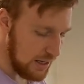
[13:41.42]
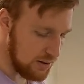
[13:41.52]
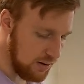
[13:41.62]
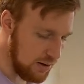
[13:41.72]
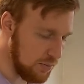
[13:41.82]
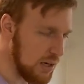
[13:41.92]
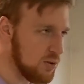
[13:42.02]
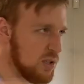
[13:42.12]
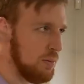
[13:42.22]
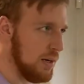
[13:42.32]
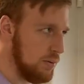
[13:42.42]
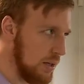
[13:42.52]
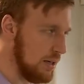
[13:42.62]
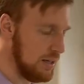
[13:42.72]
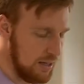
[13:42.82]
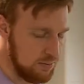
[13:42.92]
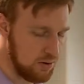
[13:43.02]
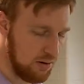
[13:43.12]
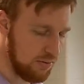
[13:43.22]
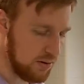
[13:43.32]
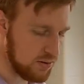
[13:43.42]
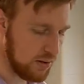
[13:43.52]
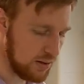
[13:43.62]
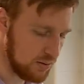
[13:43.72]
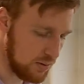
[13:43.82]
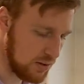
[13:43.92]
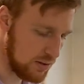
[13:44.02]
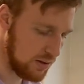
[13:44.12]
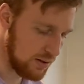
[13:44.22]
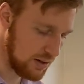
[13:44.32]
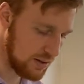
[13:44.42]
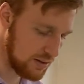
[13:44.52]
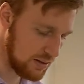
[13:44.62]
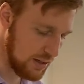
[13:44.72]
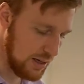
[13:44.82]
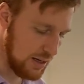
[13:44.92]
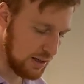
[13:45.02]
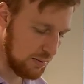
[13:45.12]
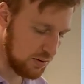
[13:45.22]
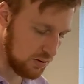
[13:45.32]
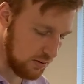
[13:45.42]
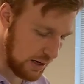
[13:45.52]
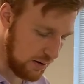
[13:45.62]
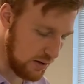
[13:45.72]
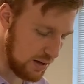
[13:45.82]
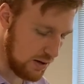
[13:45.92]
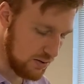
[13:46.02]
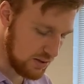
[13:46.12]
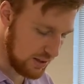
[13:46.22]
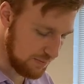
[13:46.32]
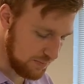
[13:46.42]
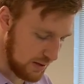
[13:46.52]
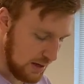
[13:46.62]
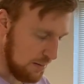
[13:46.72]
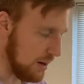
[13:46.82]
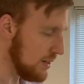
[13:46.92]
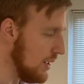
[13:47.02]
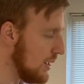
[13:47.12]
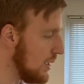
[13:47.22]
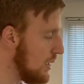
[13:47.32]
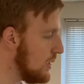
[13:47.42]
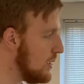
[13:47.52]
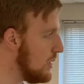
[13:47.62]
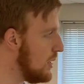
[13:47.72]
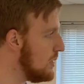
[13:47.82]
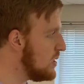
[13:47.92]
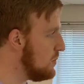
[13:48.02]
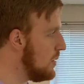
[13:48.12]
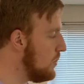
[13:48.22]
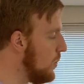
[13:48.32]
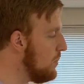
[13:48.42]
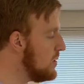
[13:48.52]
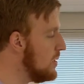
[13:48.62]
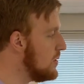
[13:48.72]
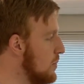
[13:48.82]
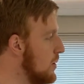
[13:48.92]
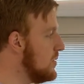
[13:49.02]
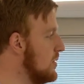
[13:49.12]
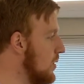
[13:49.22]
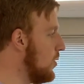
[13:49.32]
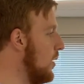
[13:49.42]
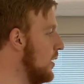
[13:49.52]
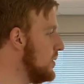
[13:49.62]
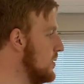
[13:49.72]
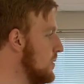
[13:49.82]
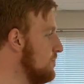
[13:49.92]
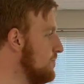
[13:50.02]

It's only in retrospect we can observe those things in which his goodness comes through, how he used it. But I think the way we see this the most is in the cross,